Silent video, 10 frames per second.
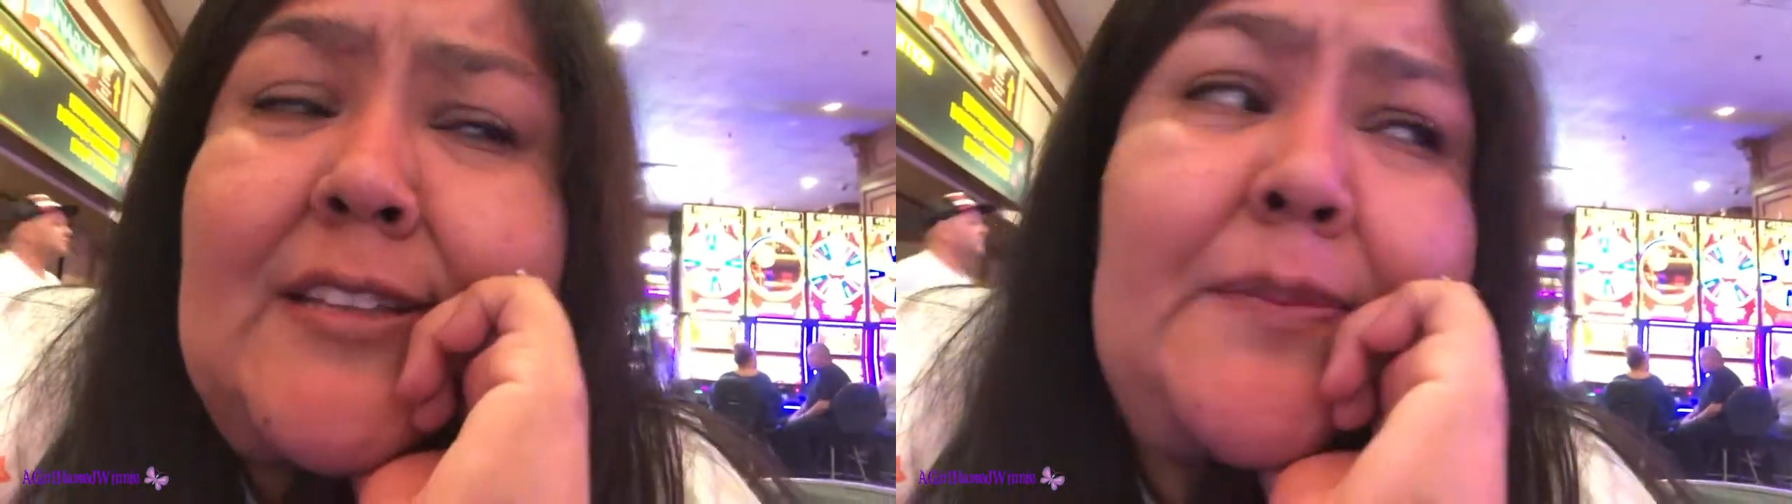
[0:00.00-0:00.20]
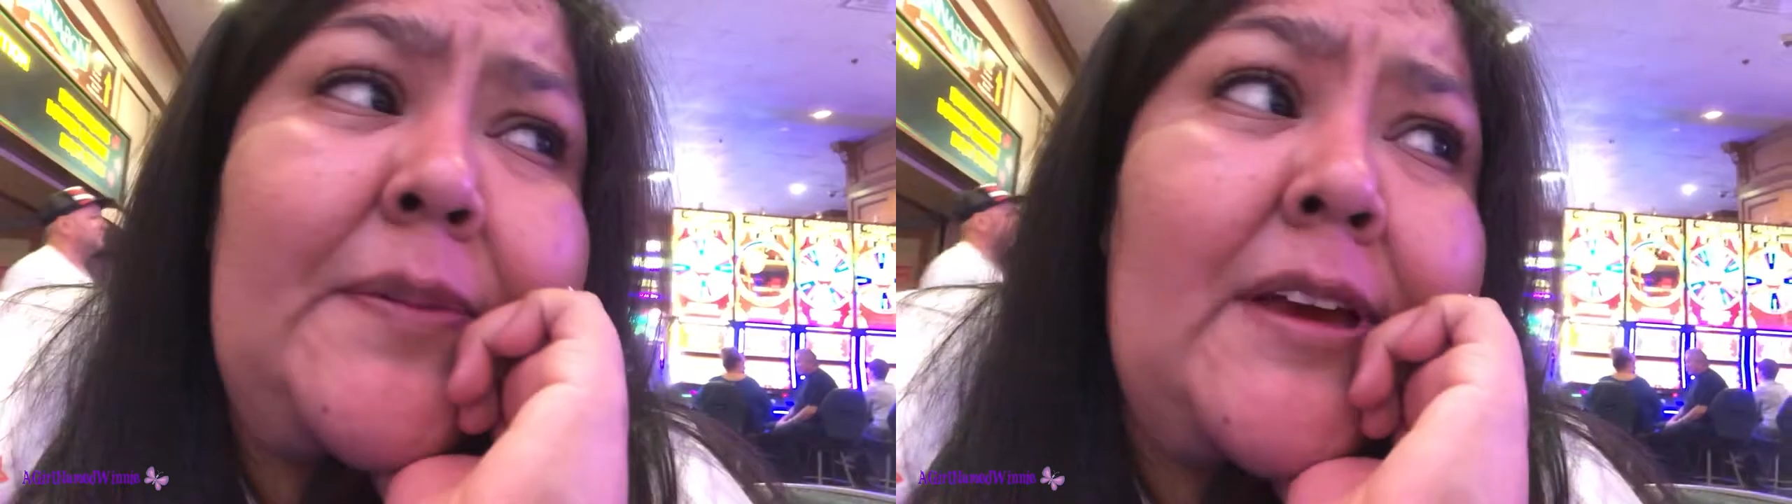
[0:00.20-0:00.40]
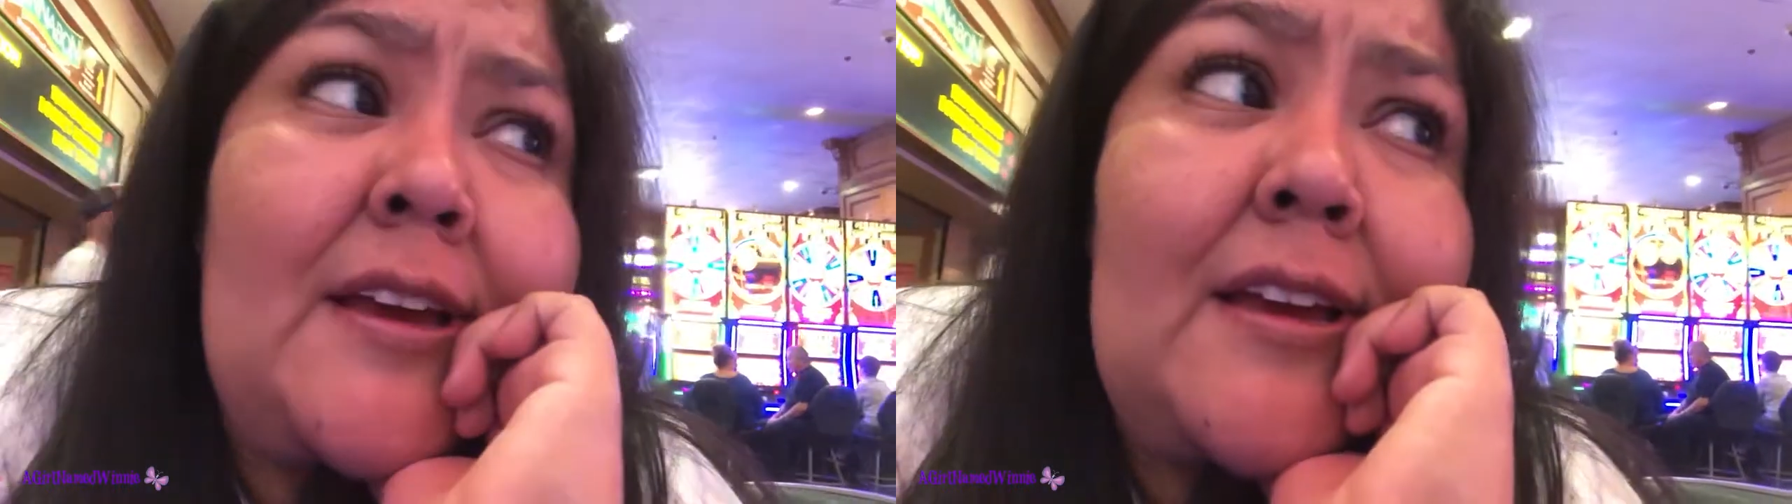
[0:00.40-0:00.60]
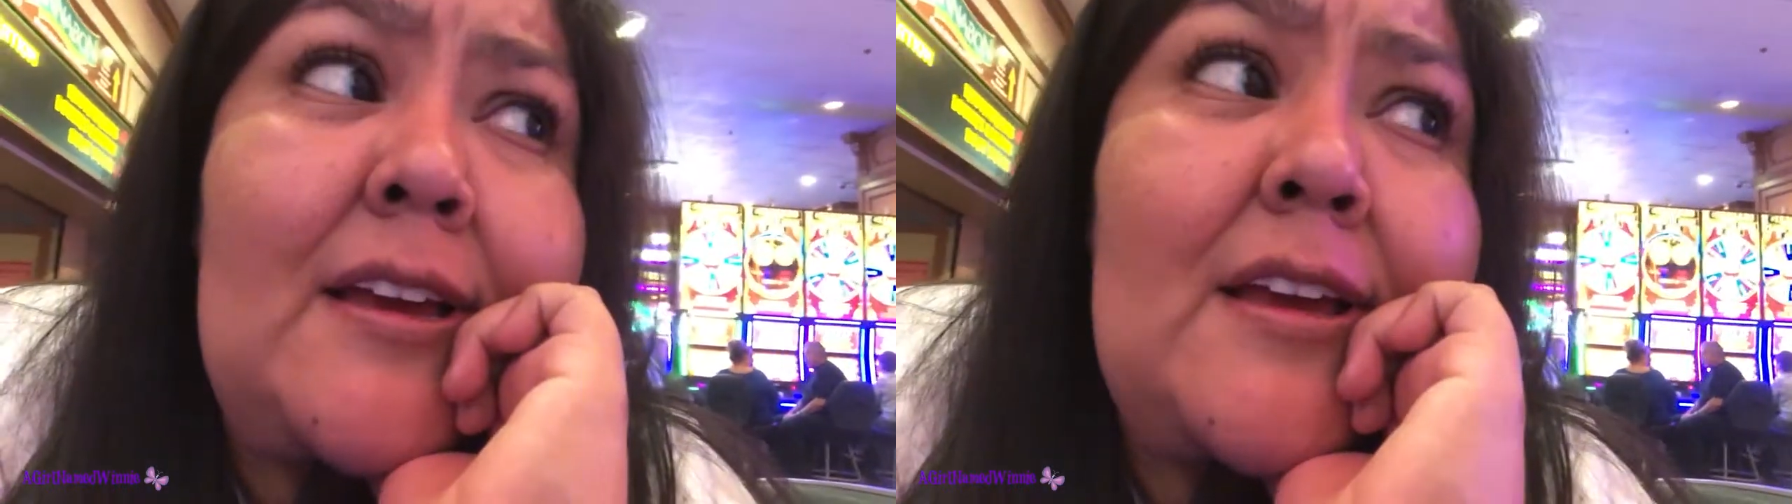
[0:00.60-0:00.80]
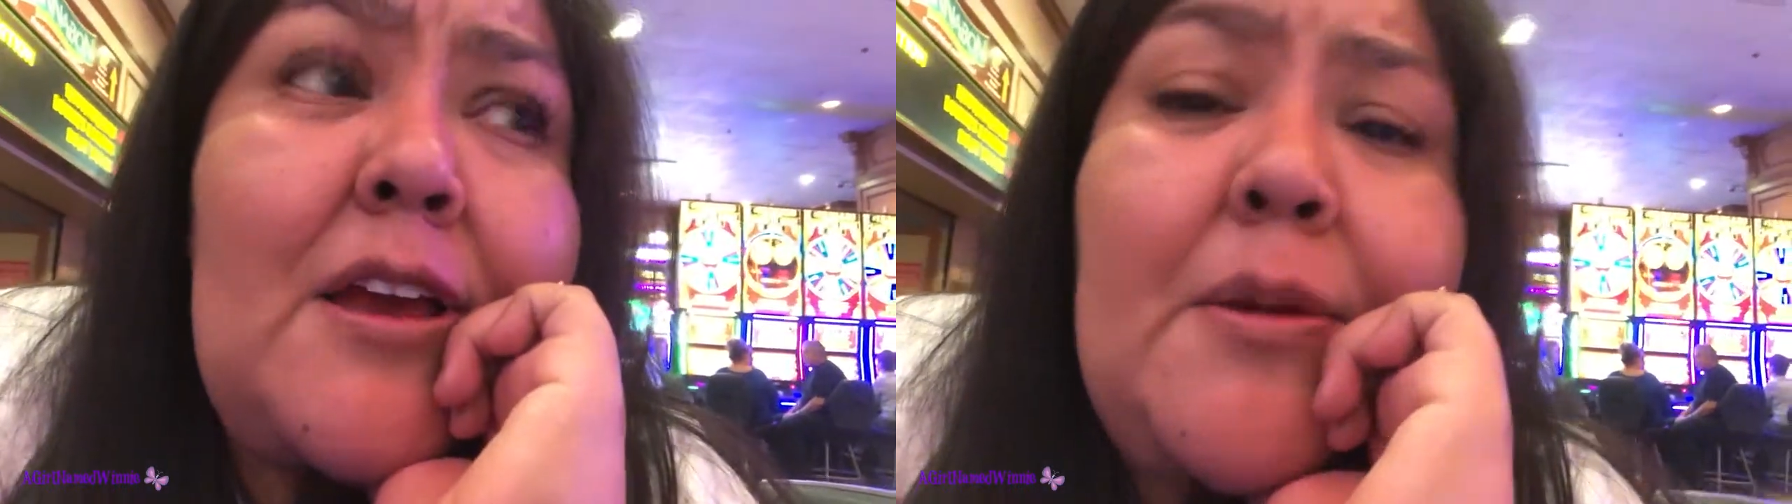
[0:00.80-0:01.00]
sleepy.
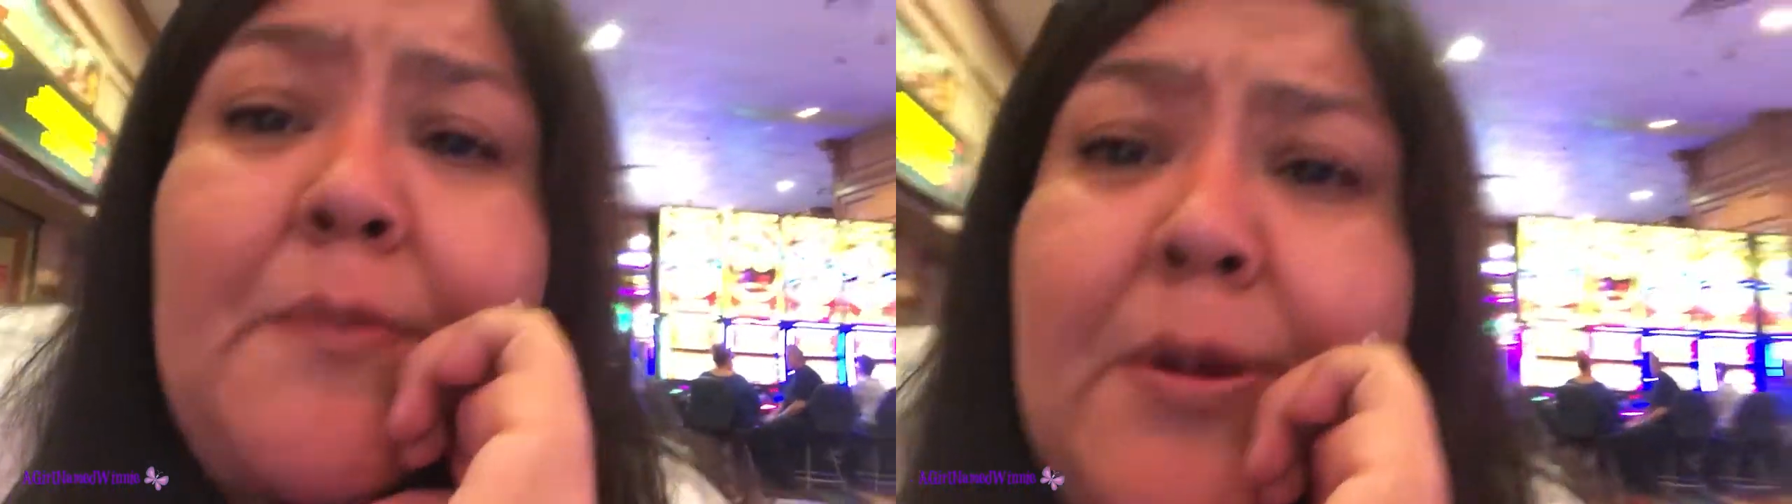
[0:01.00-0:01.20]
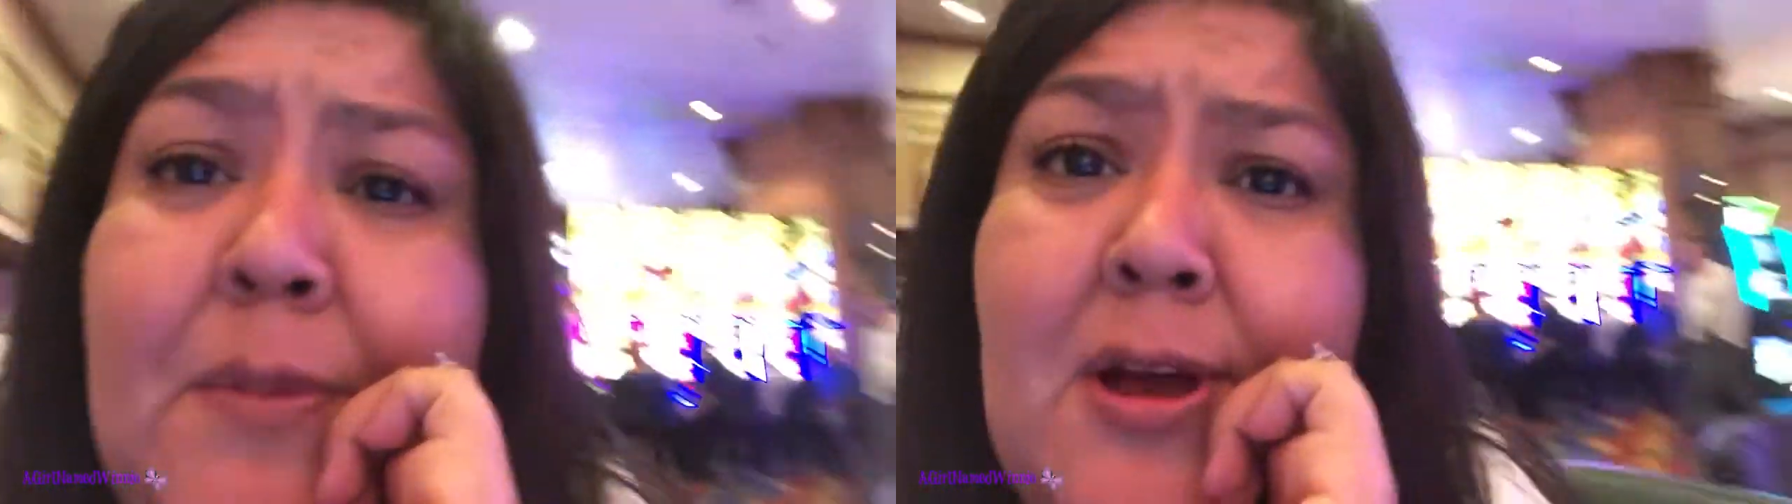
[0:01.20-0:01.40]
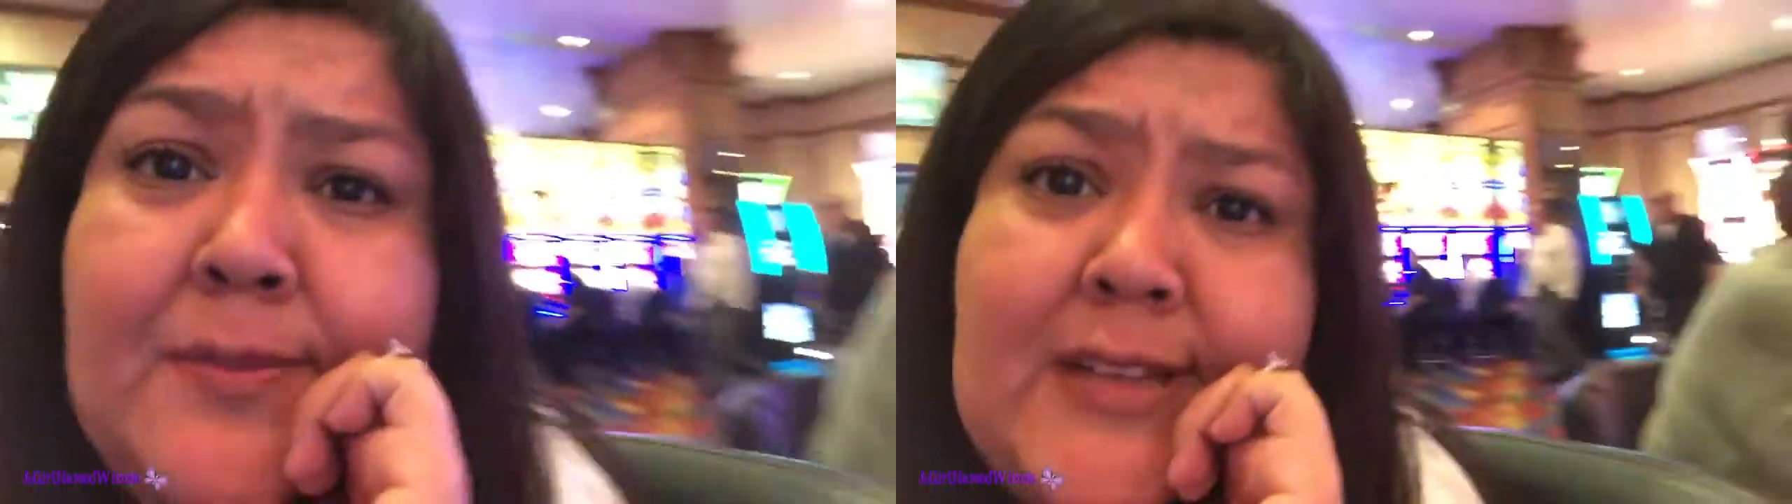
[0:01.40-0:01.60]
My mom's